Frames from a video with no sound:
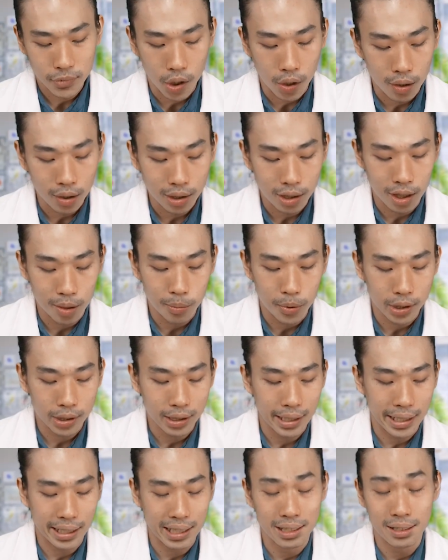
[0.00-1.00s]
talk
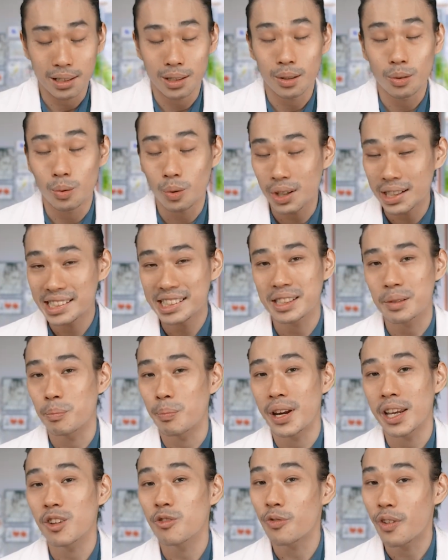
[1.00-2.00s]
about like what is the
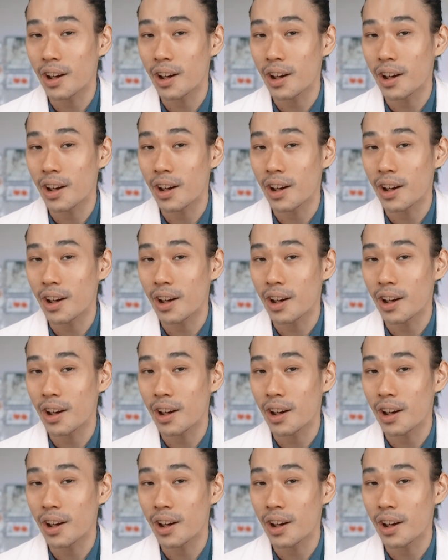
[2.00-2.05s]
main